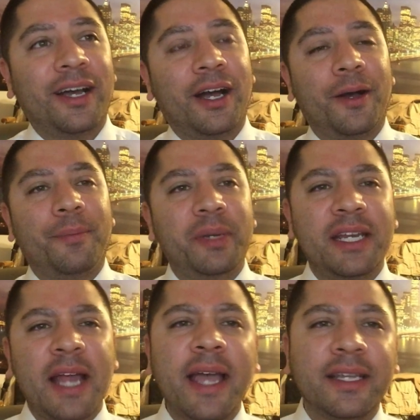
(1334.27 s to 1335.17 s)
Uh, be
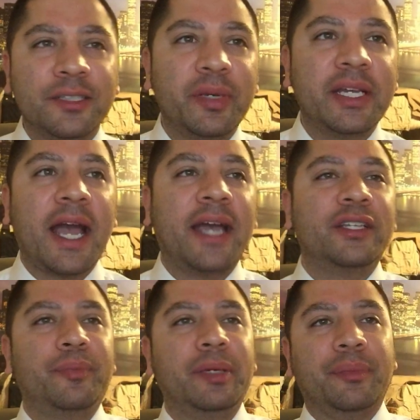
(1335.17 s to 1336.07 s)
nice, be
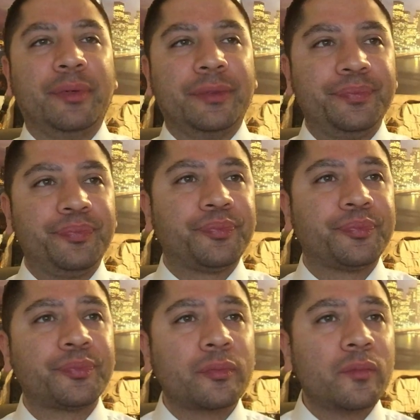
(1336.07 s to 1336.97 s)
kind to people
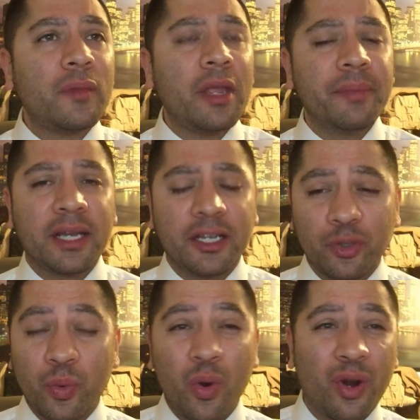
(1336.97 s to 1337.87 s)

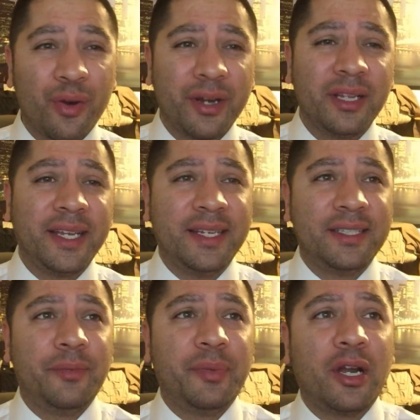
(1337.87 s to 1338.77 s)
because war really
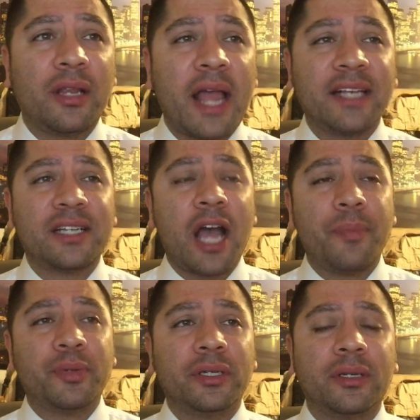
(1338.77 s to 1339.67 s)
needs to be our last
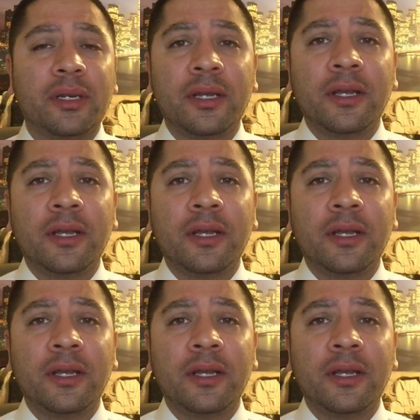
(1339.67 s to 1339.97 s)
option.